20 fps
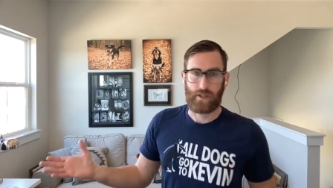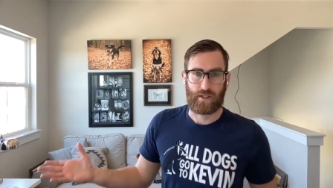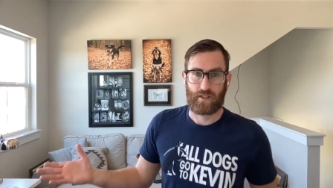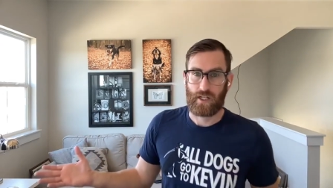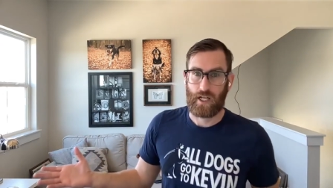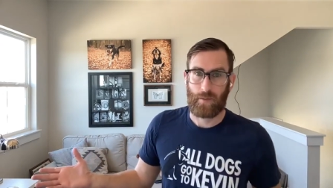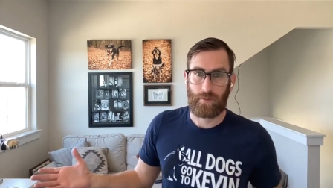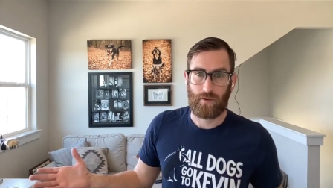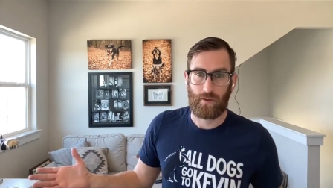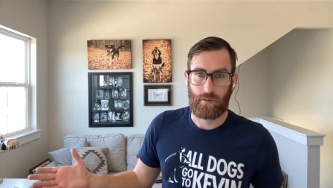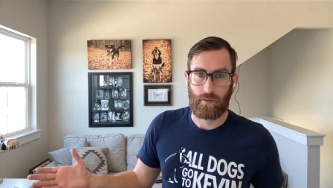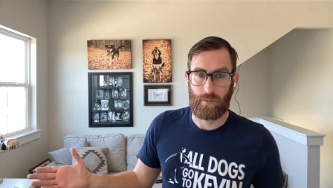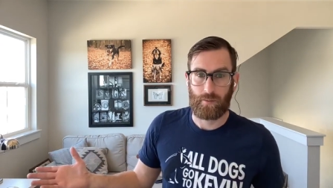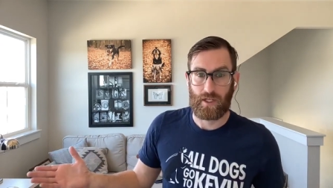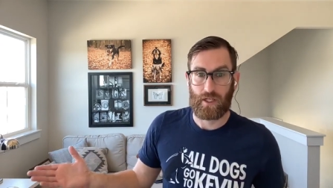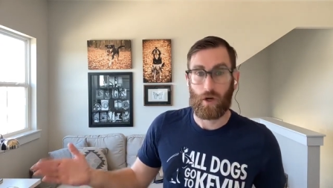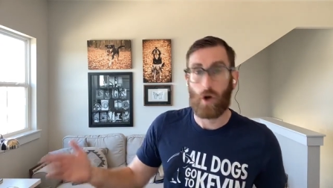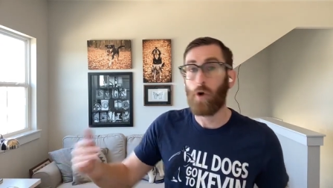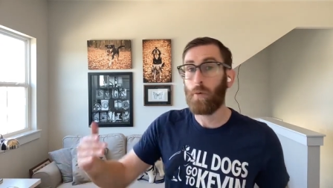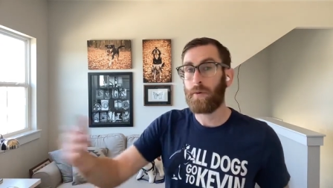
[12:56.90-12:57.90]
an example
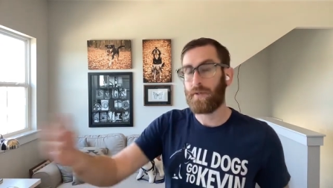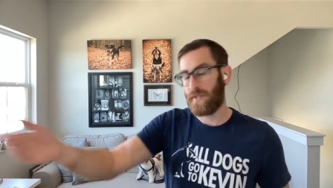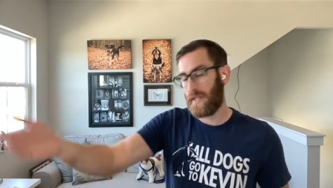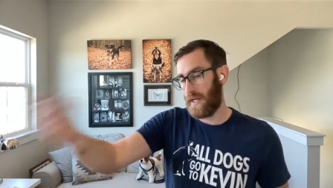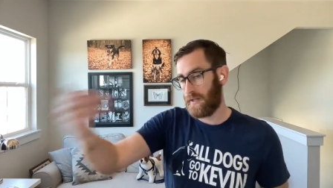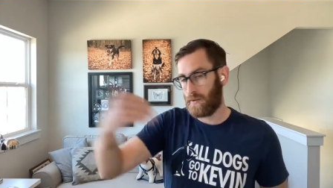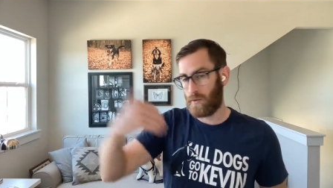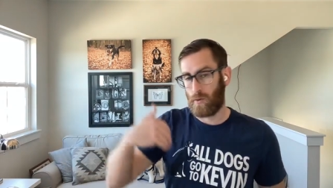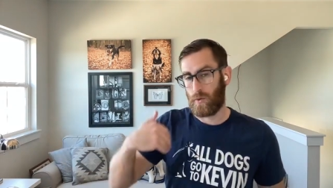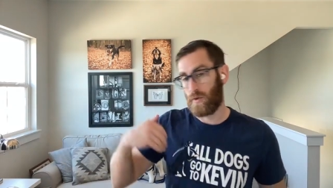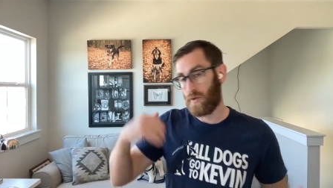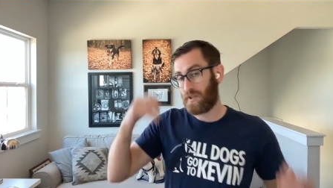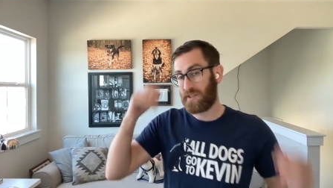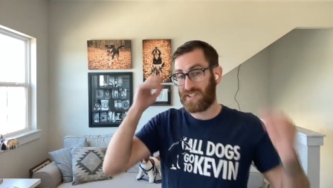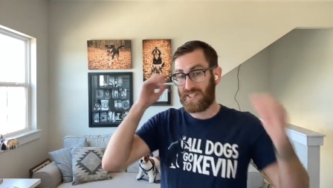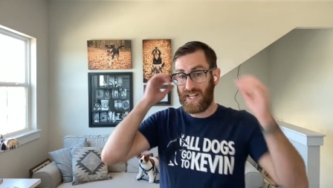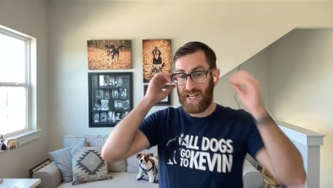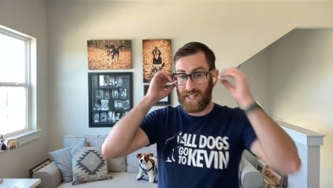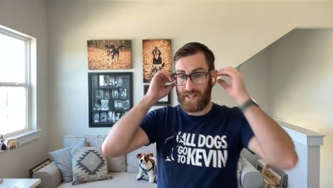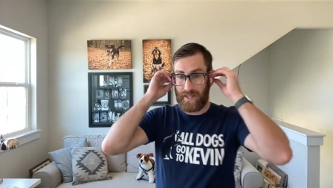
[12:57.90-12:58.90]
would be open that door,
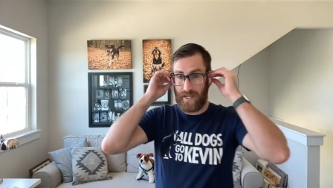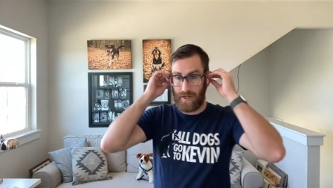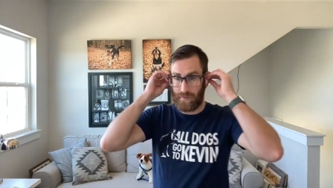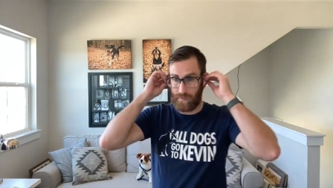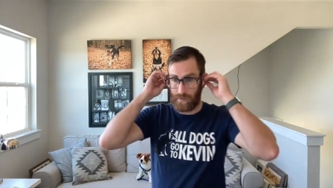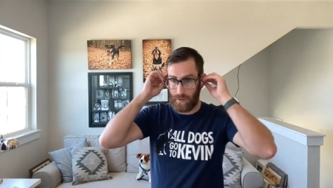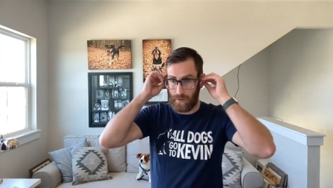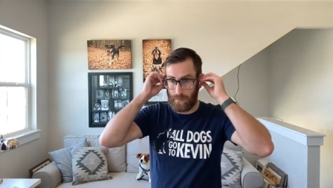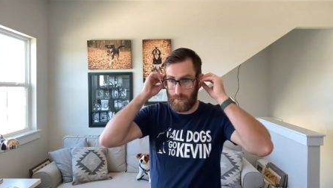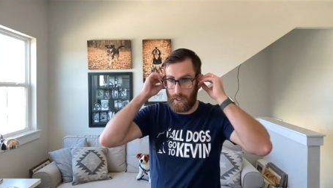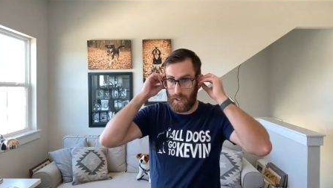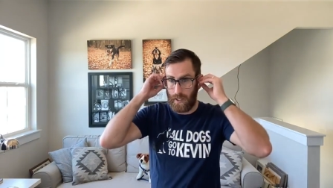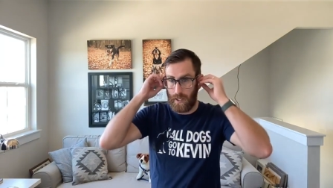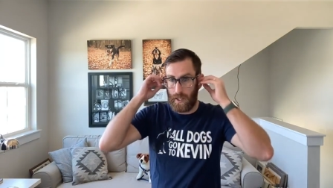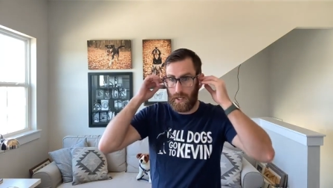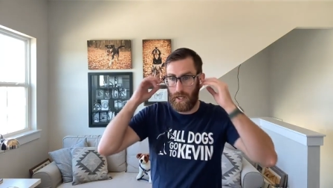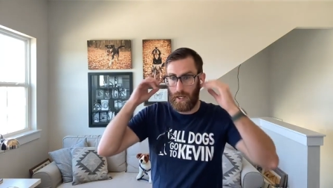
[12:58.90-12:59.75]
stay in that room,